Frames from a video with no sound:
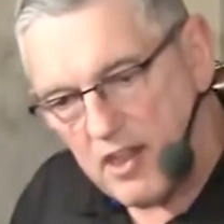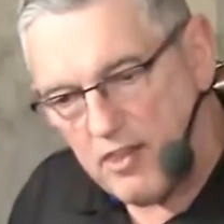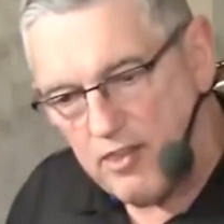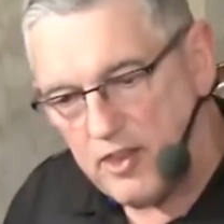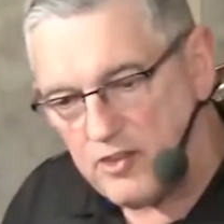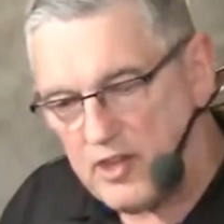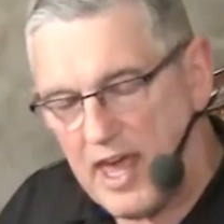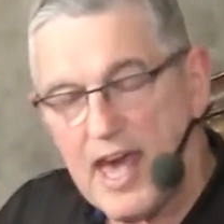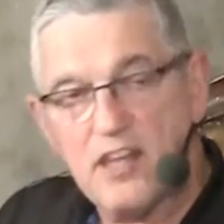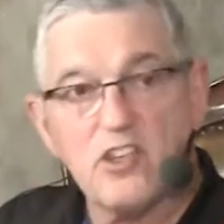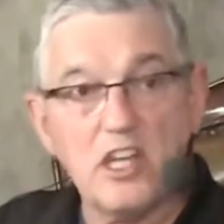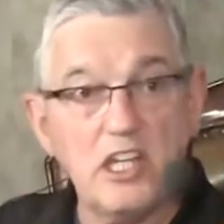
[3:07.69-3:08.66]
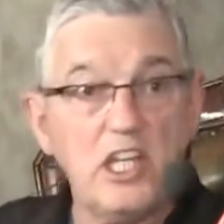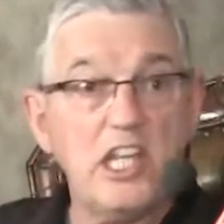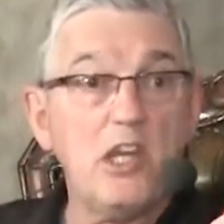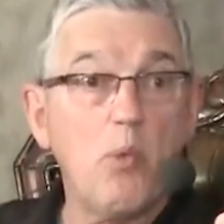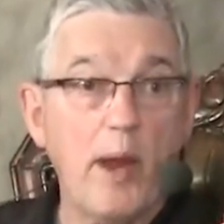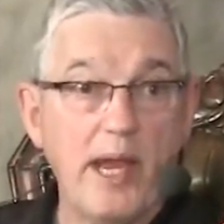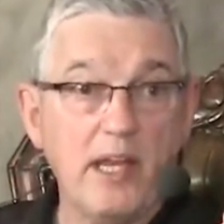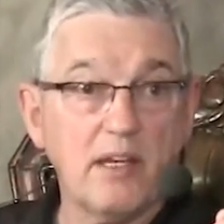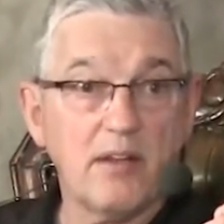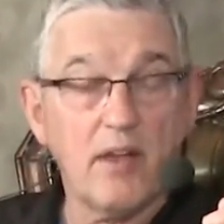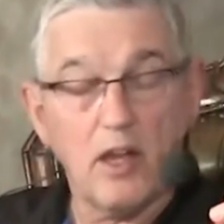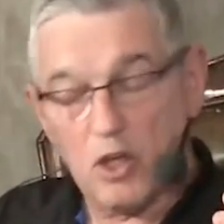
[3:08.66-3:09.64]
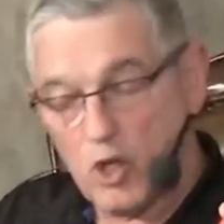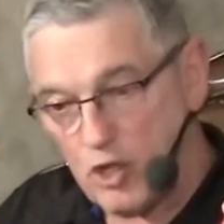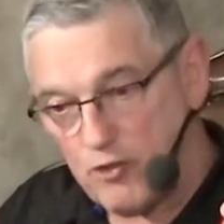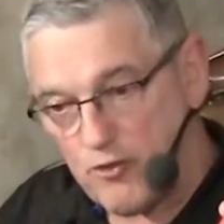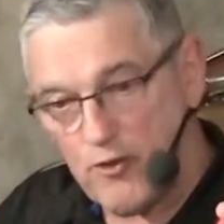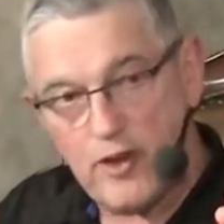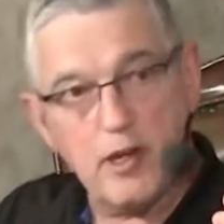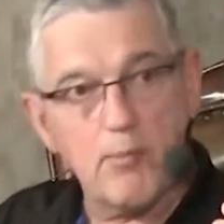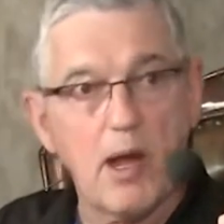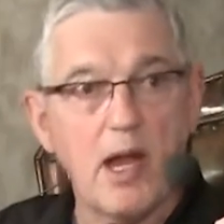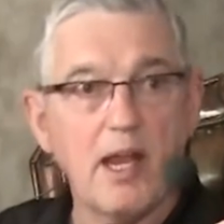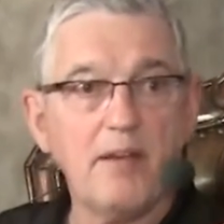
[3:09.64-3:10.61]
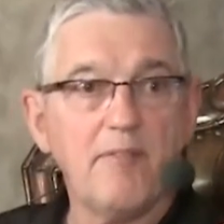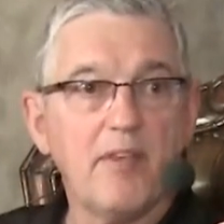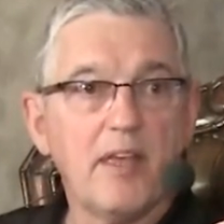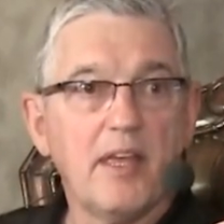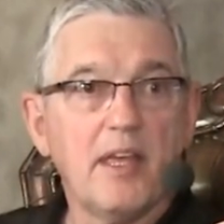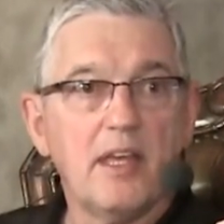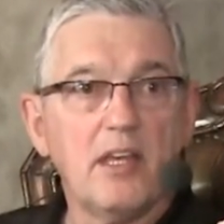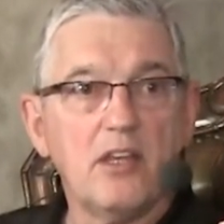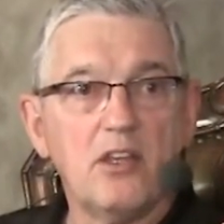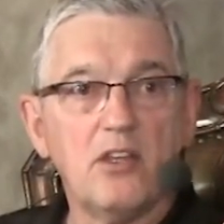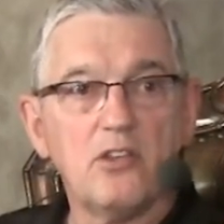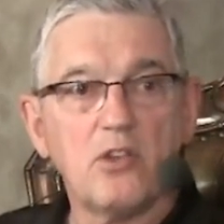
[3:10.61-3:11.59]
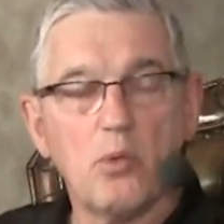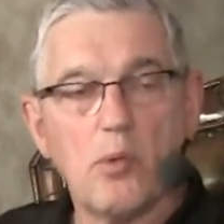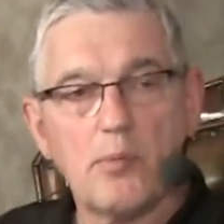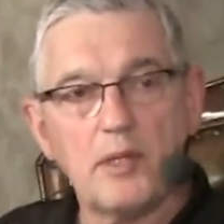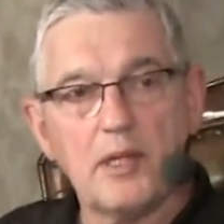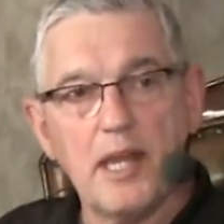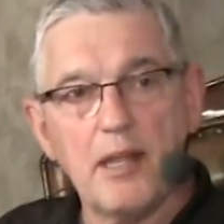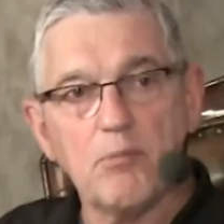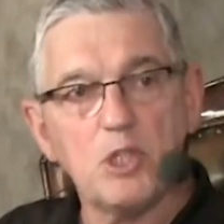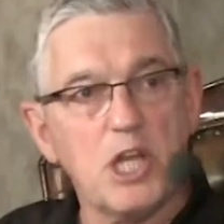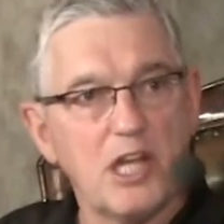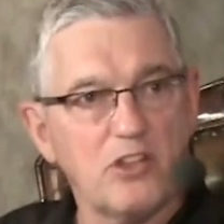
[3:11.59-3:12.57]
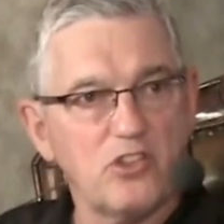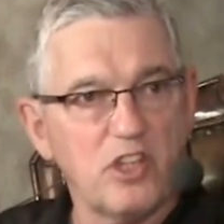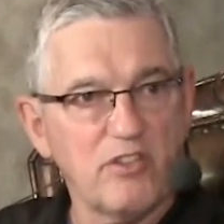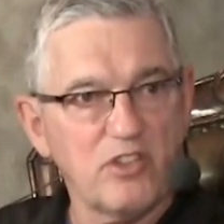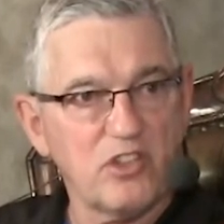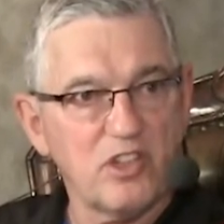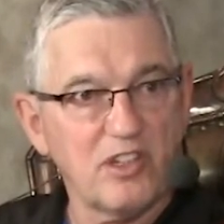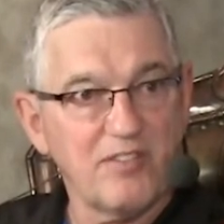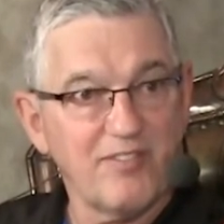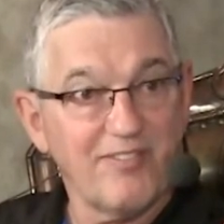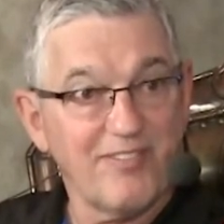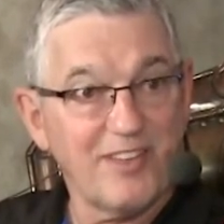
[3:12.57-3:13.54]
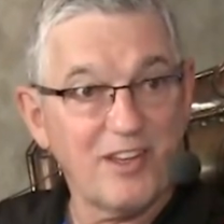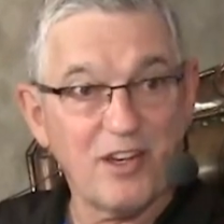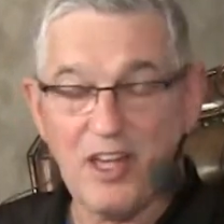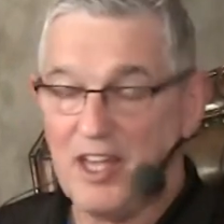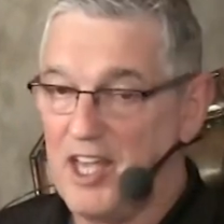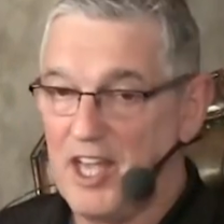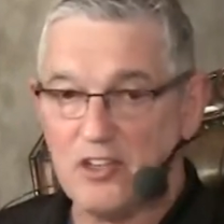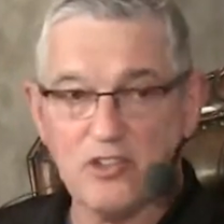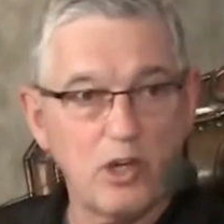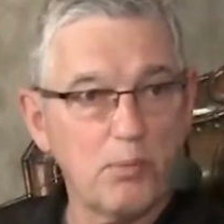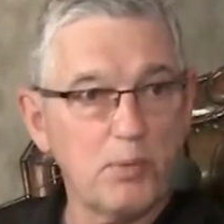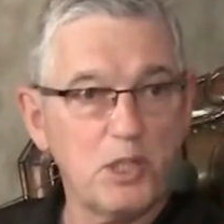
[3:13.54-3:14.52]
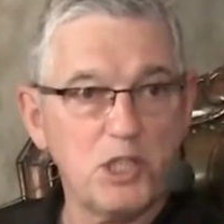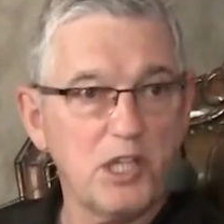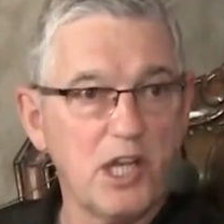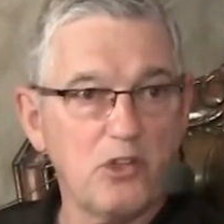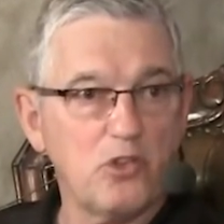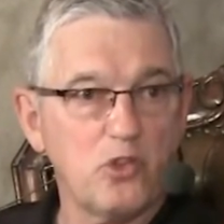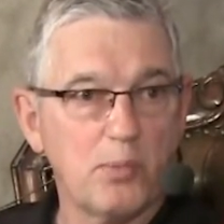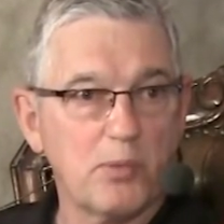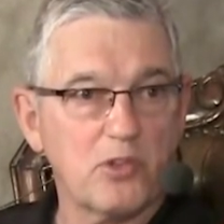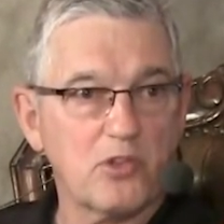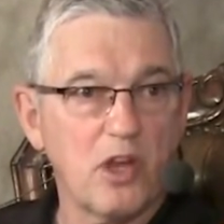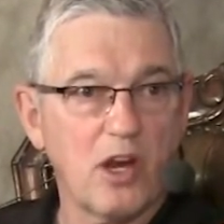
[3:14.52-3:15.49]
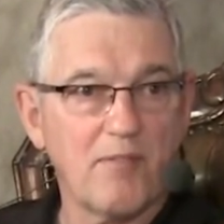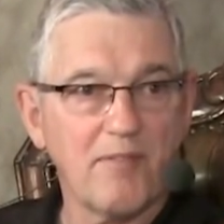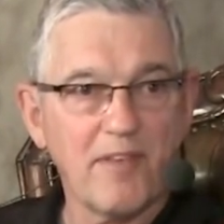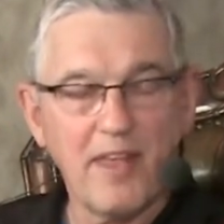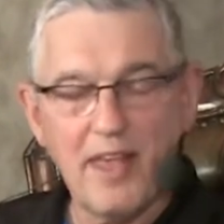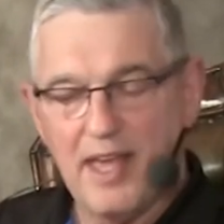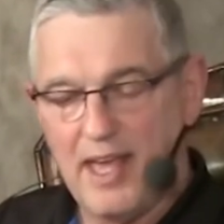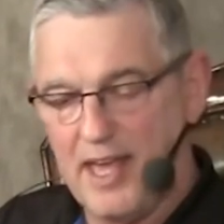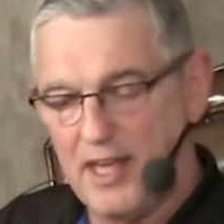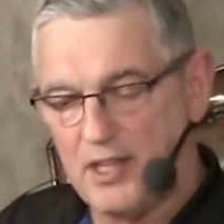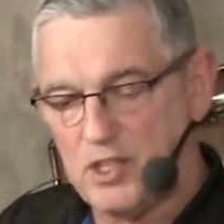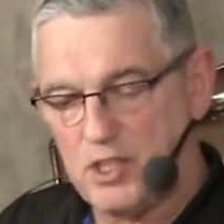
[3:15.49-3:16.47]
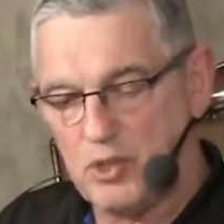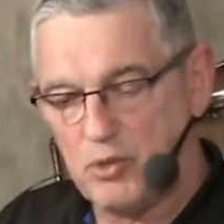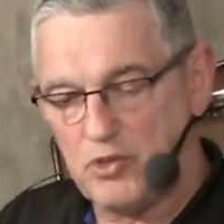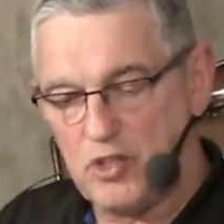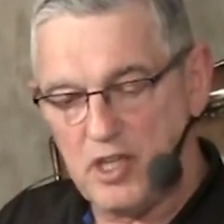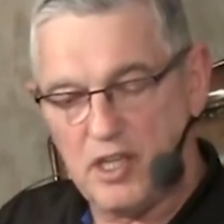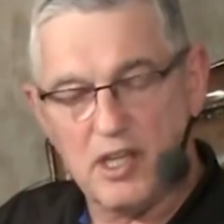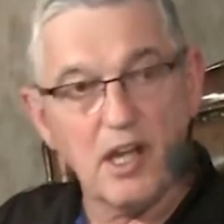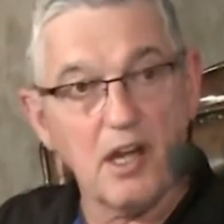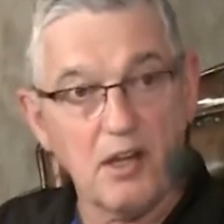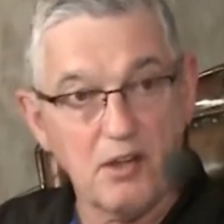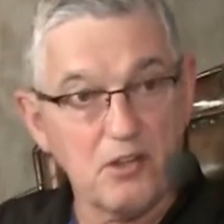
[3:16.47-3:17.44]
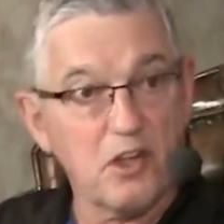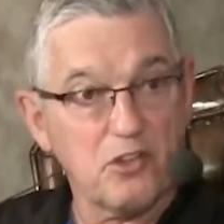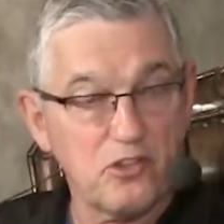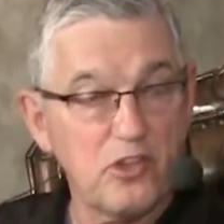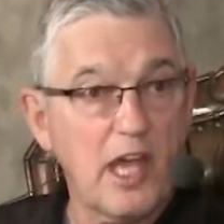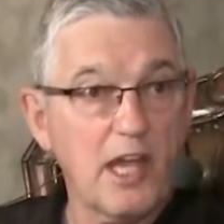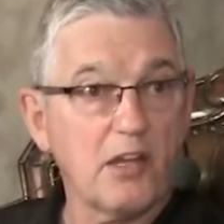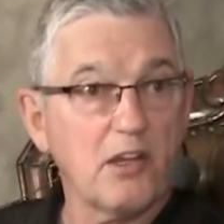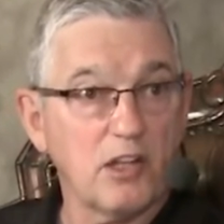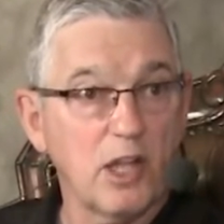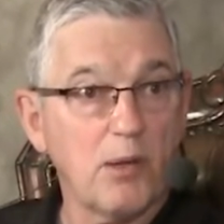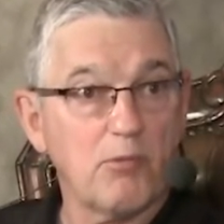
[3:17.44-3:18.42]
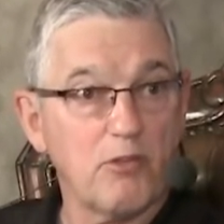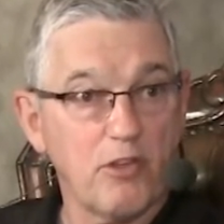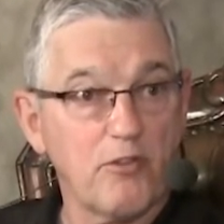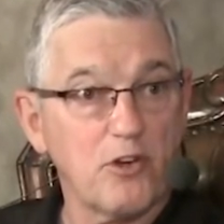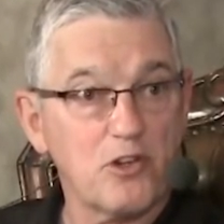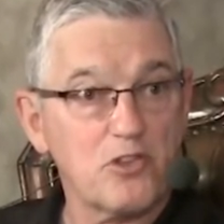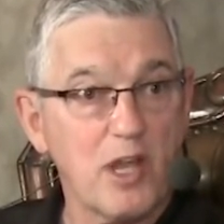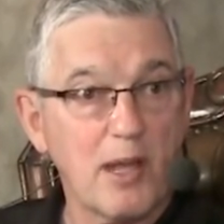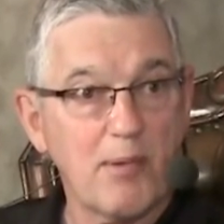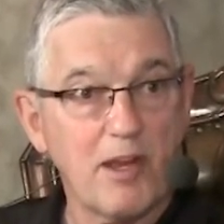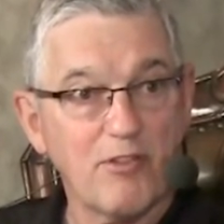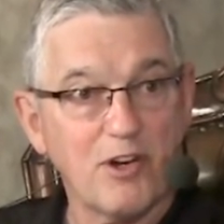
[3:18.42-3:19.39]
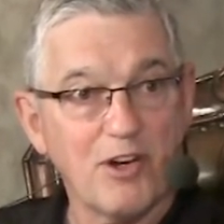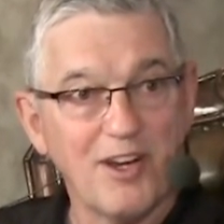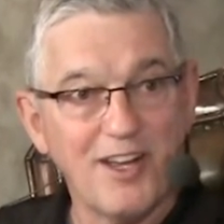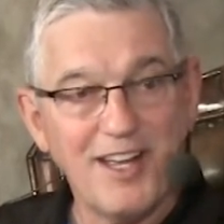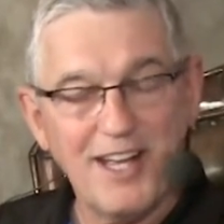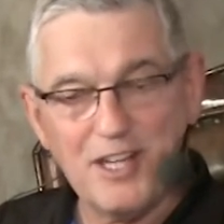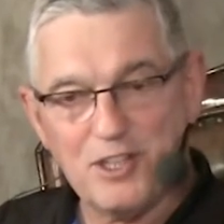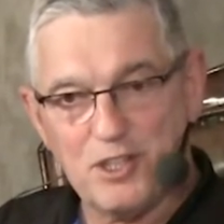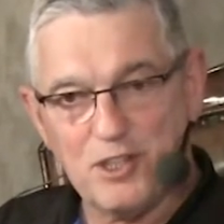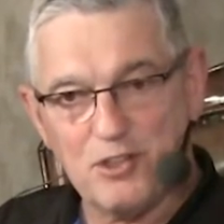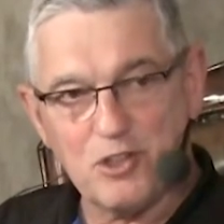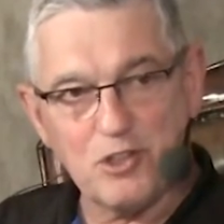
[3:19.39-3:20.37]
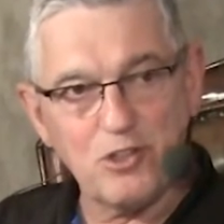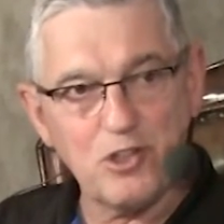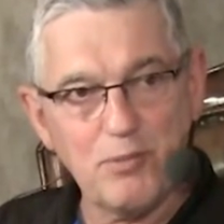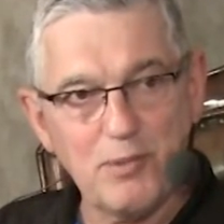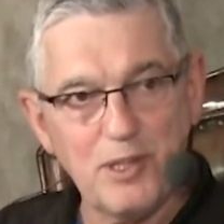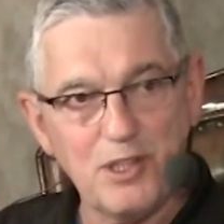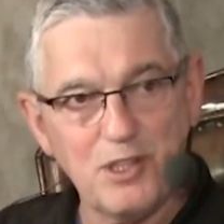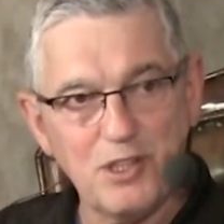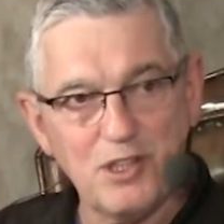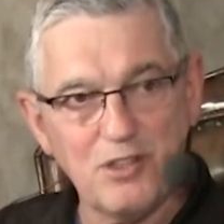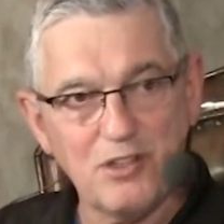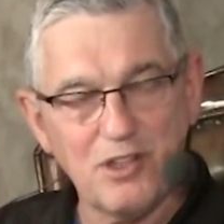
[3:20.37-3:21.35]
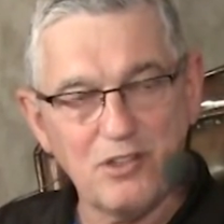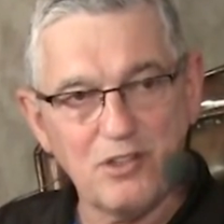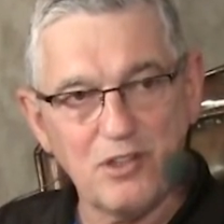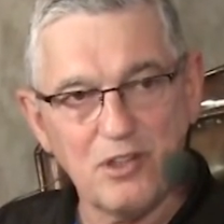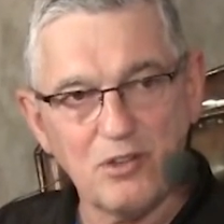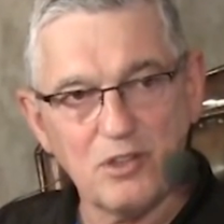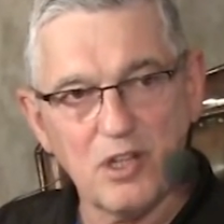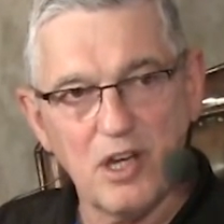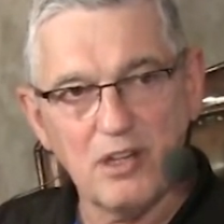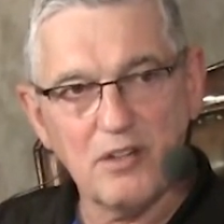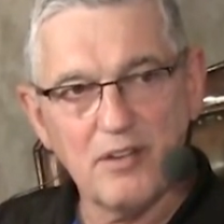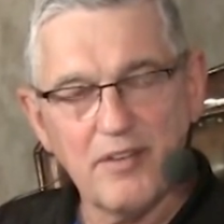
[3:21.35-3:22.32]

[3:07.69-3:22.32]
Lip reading: this has a D weight. A good friend of mine is a woman named Jan Stevenson, okay, ex-LPGA superstar. And she was hitting a Snag club for the first time ever. And she turns to me and she says, John,